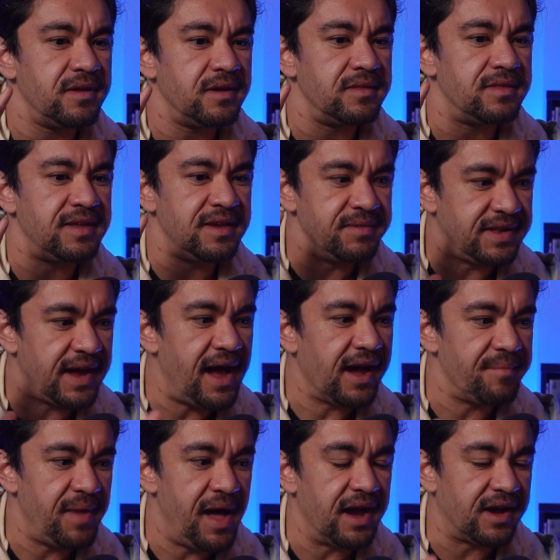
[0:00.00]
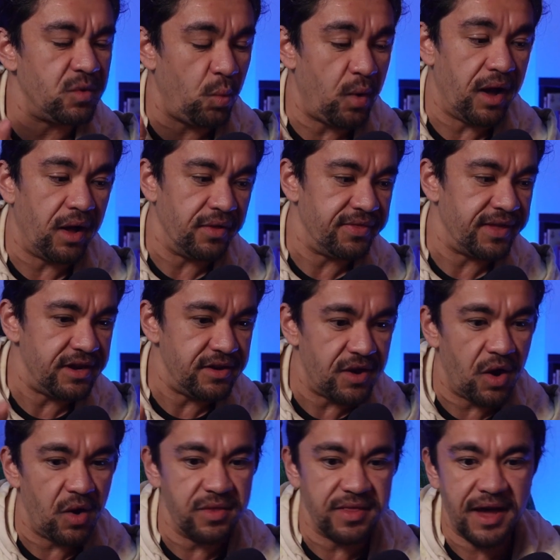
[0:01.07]
their target market well. They
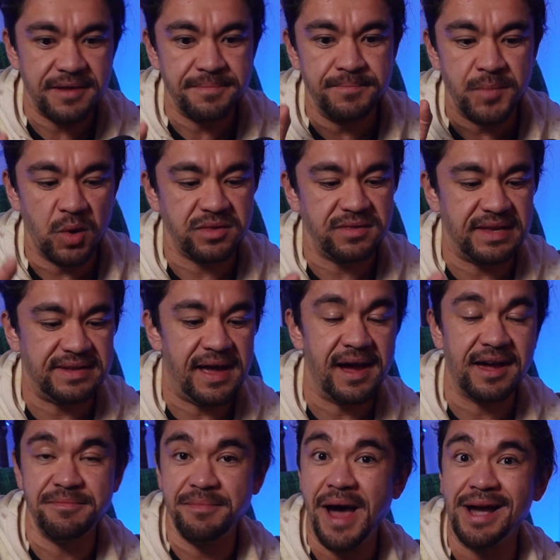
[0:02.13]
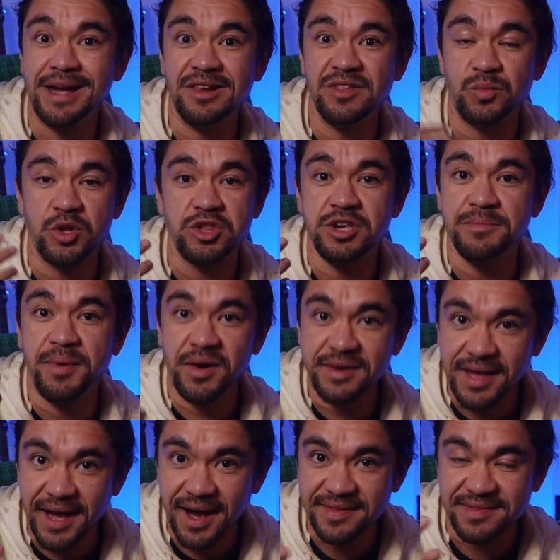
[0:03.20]
know that most of their target market is watching
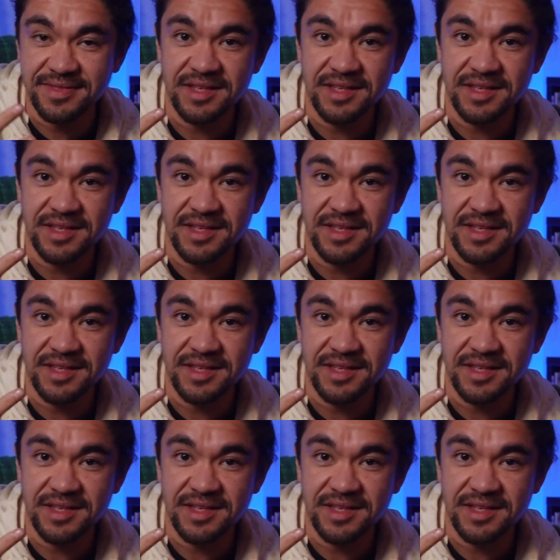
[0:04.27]
podcasts,